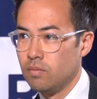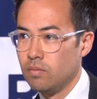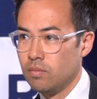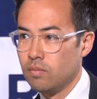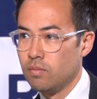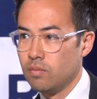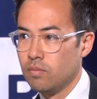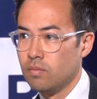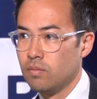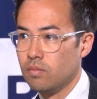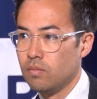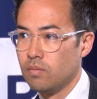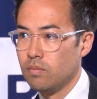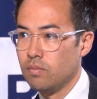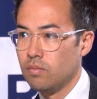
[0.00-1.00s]

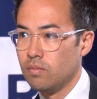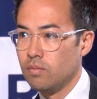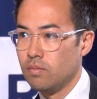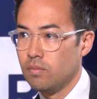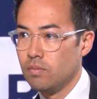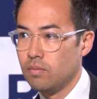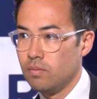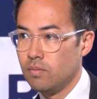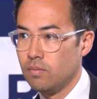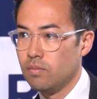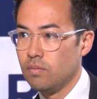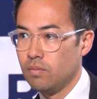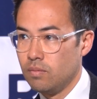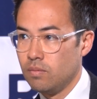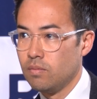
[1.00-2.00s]

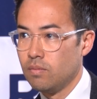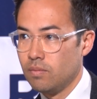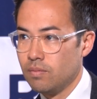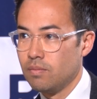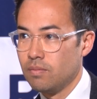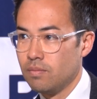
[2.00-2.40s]
(not speaking)